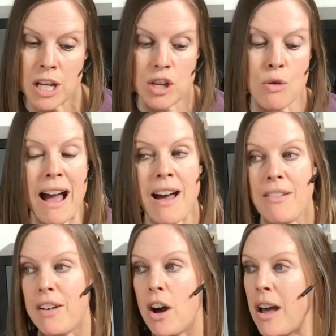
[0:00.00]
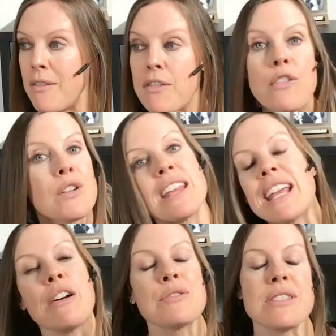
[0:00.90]
you have
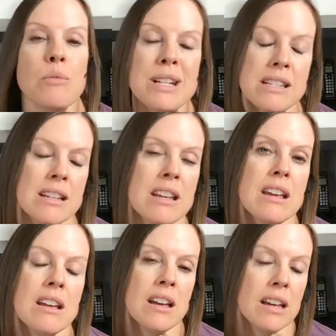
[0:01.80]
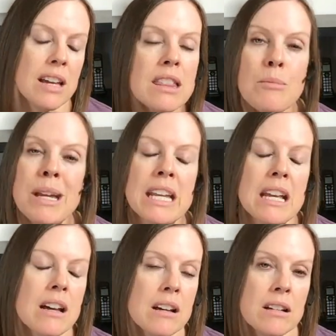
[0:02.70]
everything else that we see in the
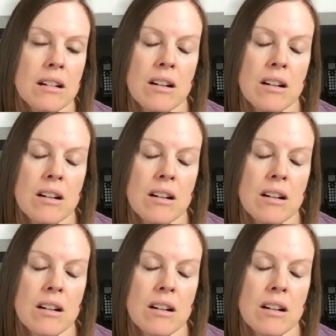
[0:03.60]
media,